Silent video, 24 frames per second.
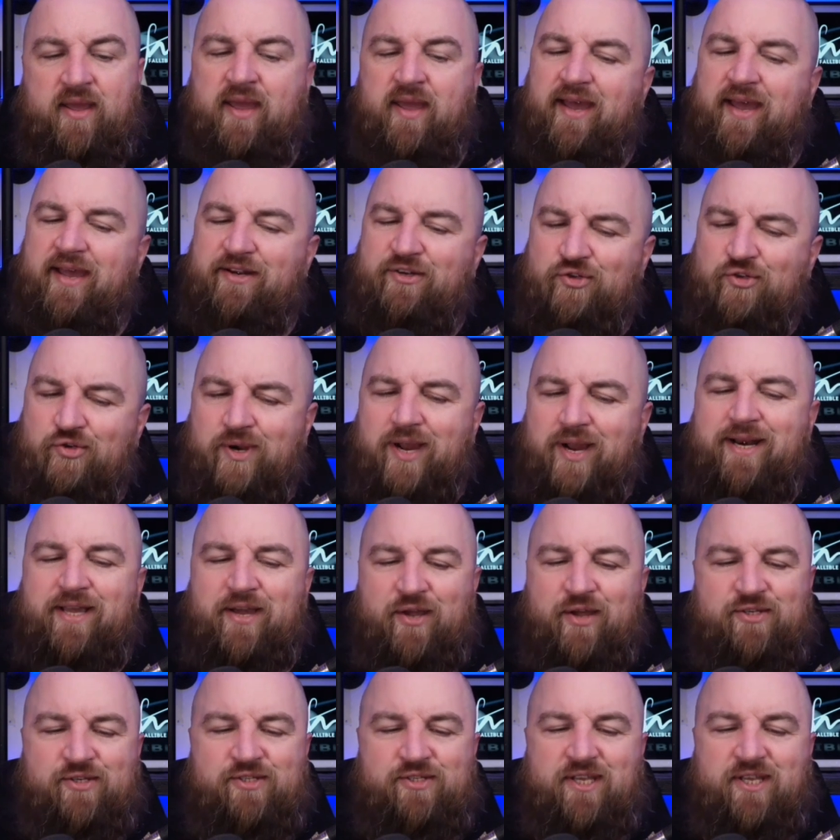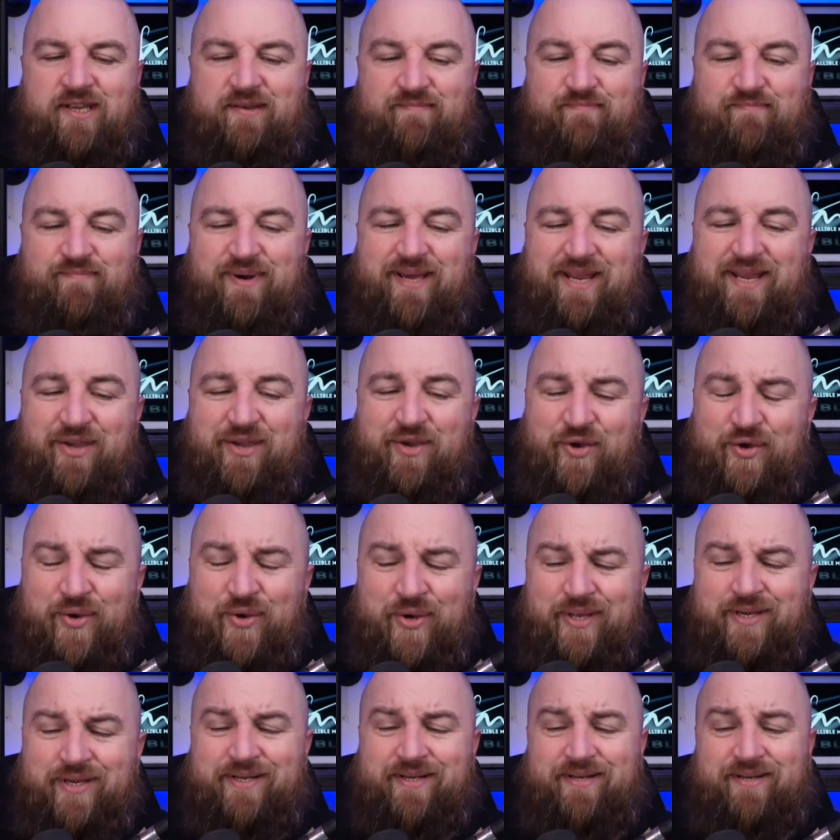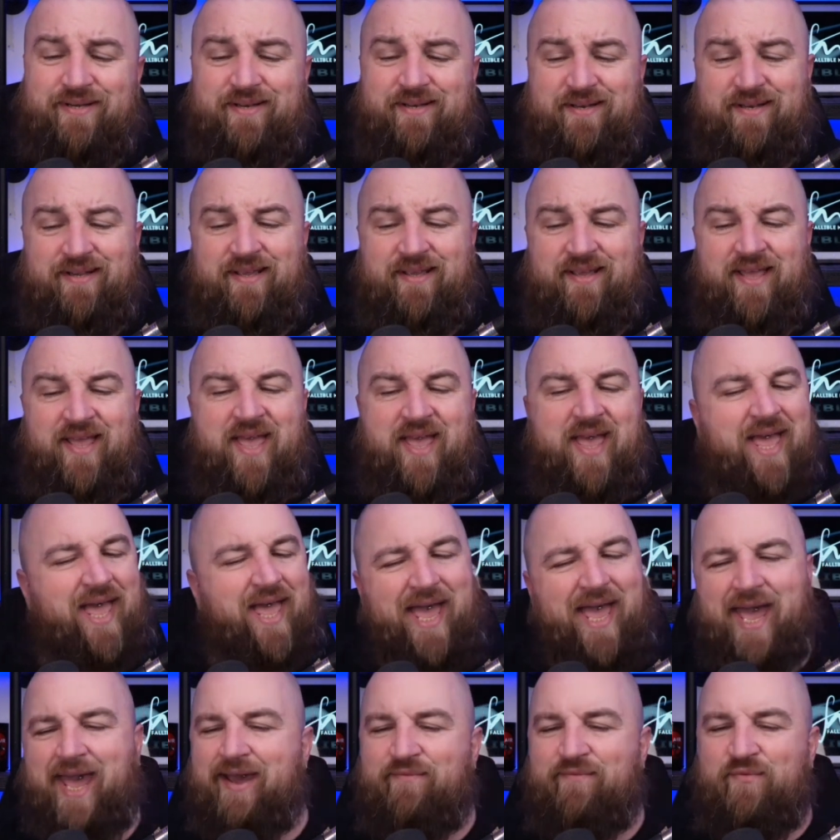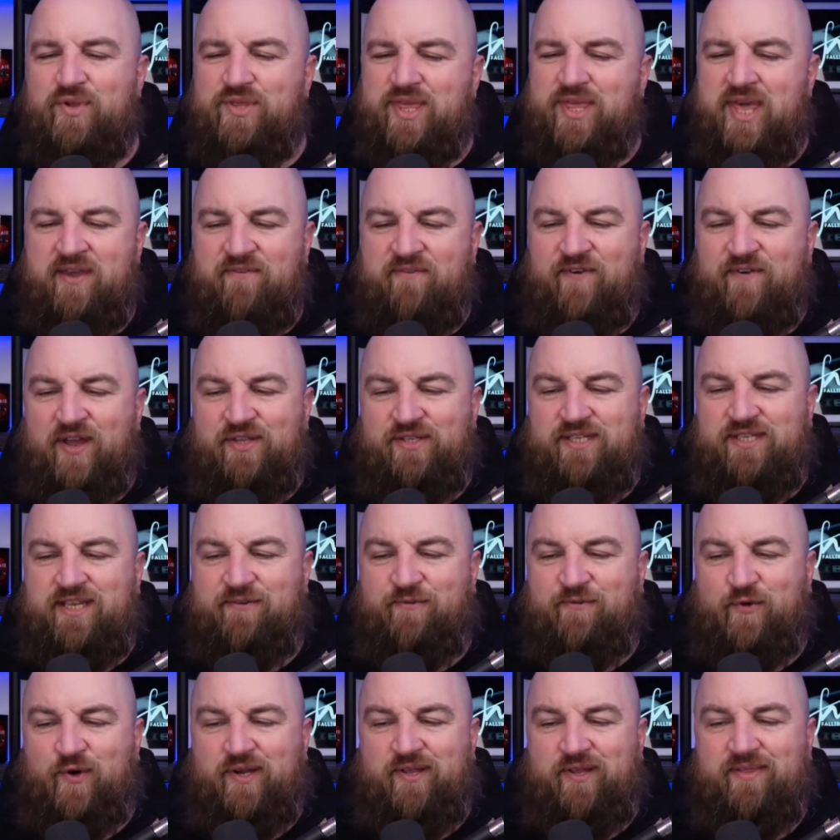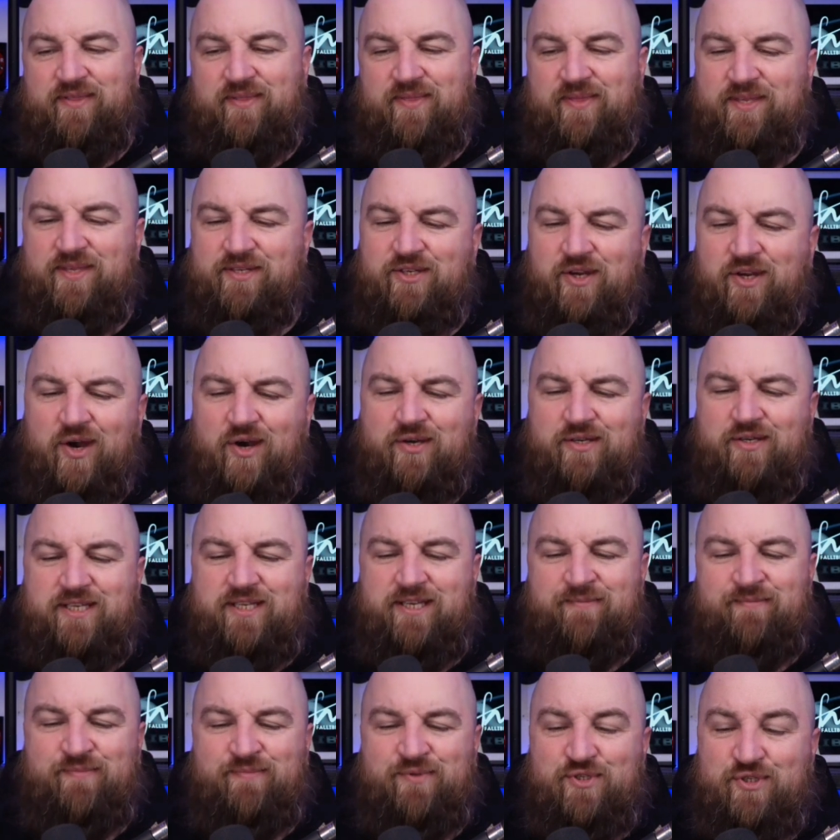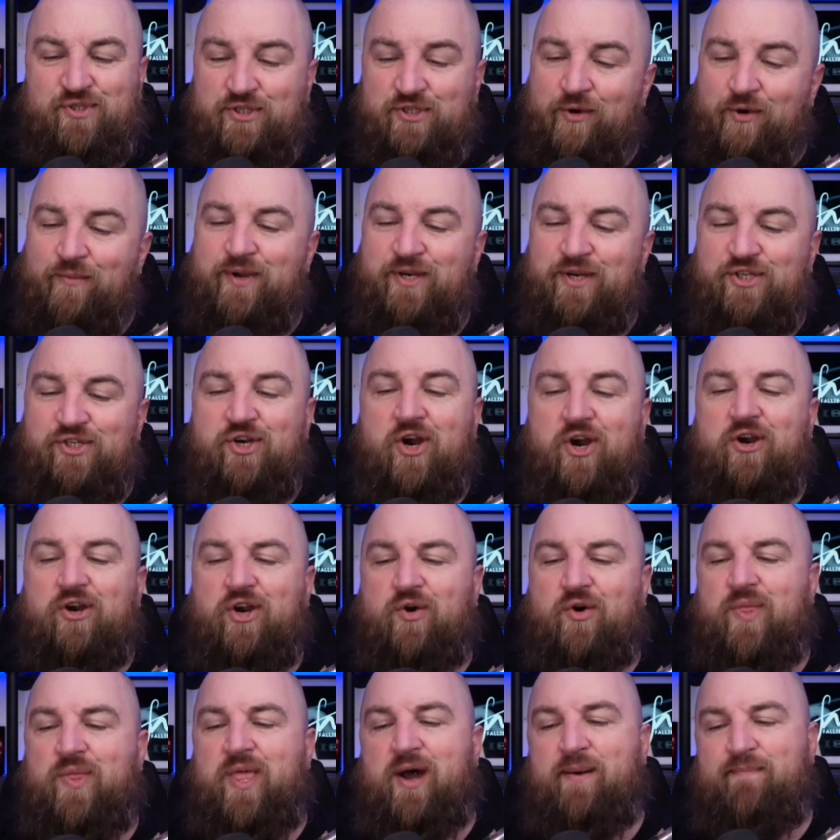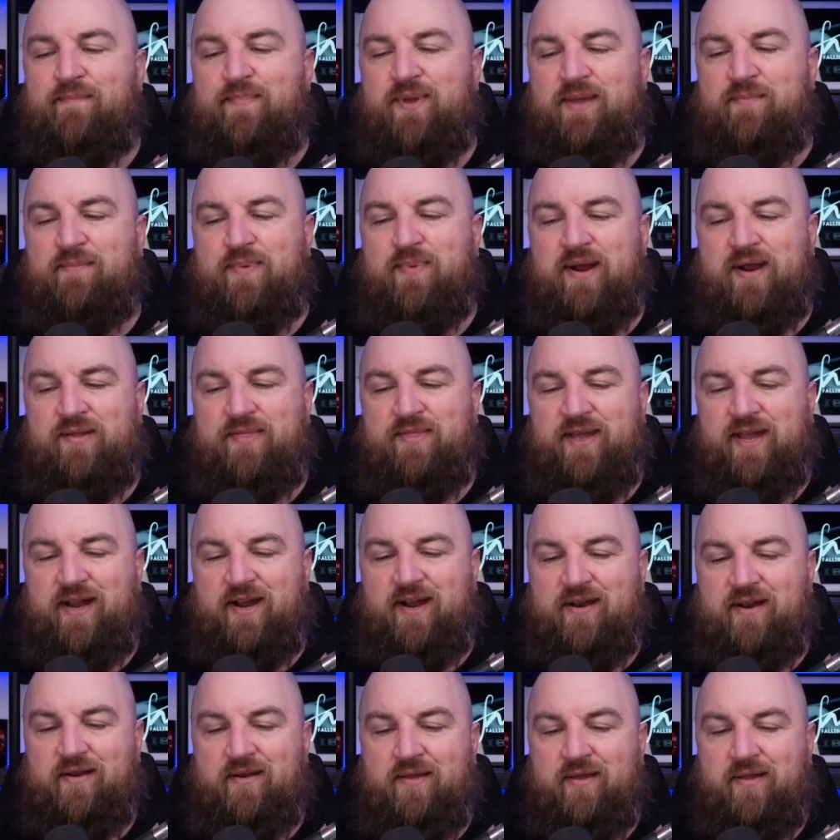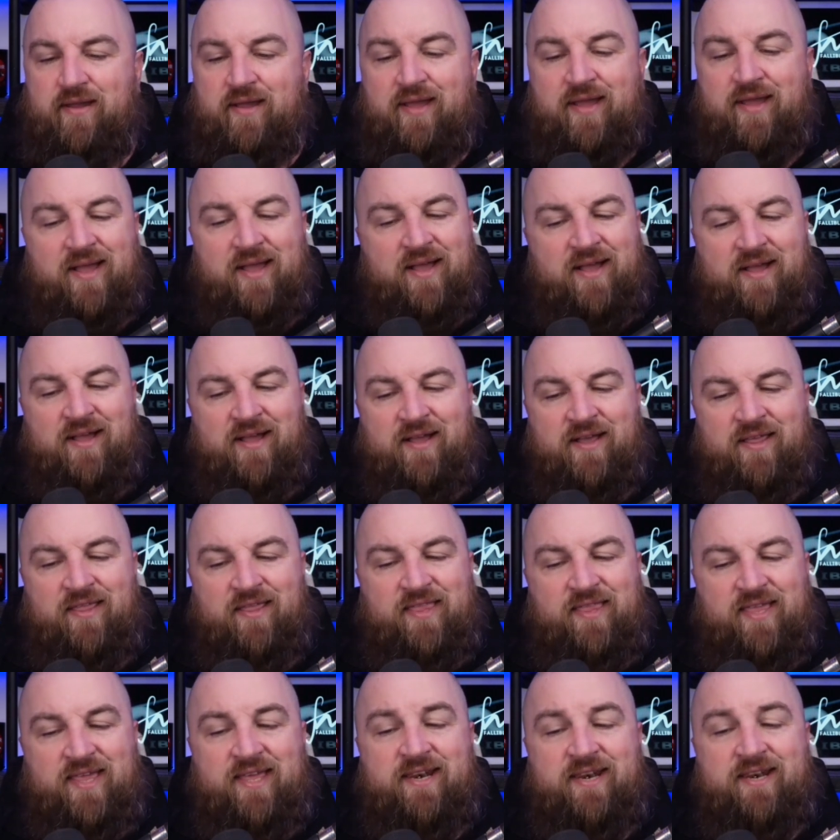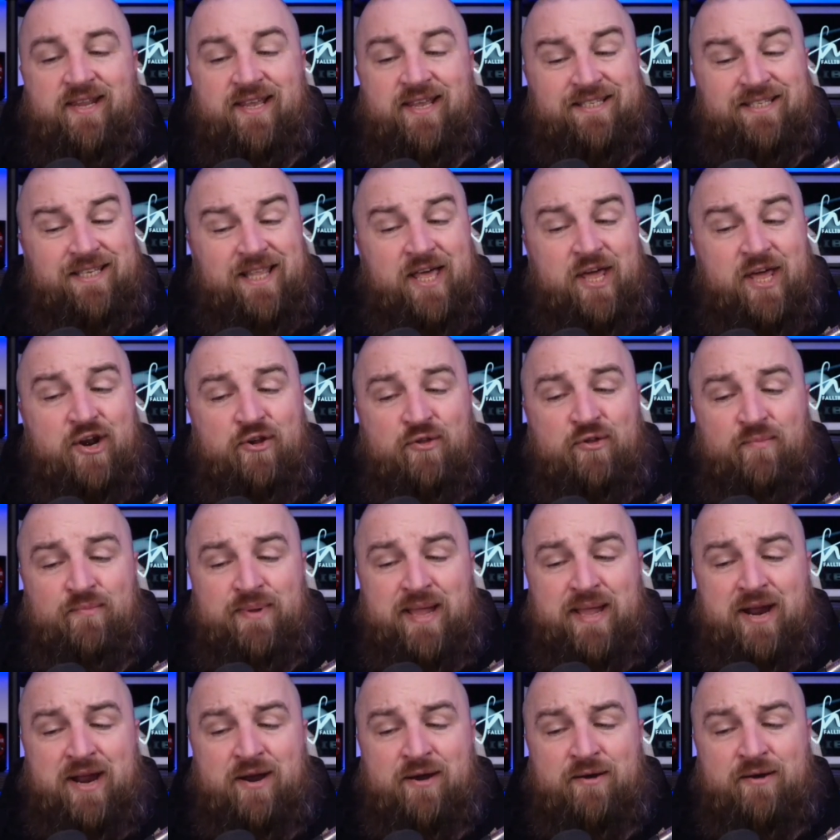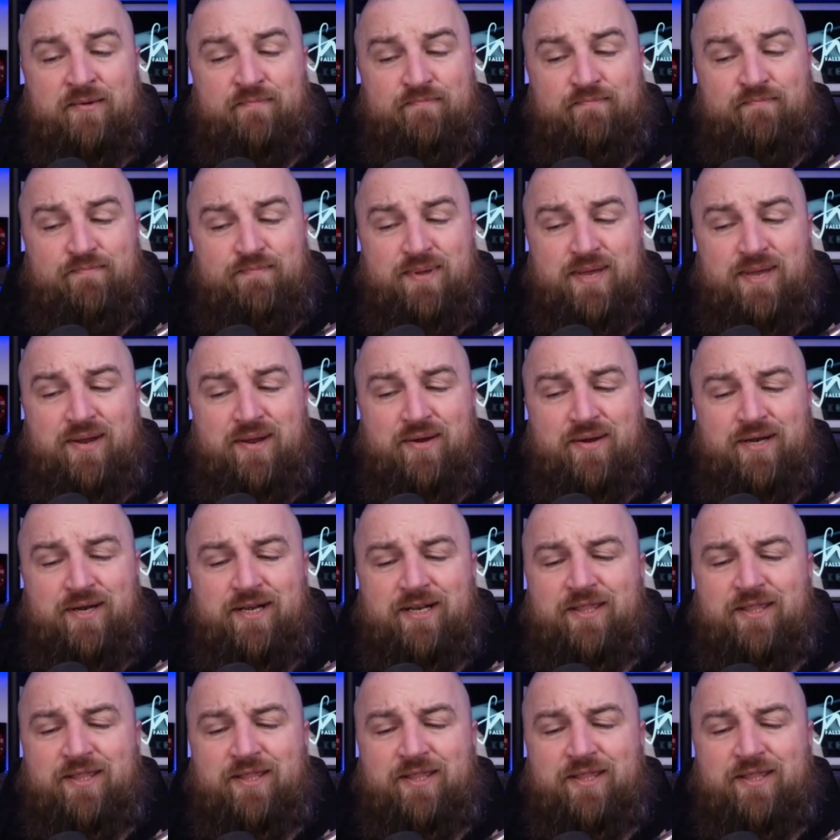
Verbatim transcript: and tried to go to sleep, but he couldn't. Everything felt different. The dark seemed so much darker without Big Bear there. Then, as Little Bear peered into the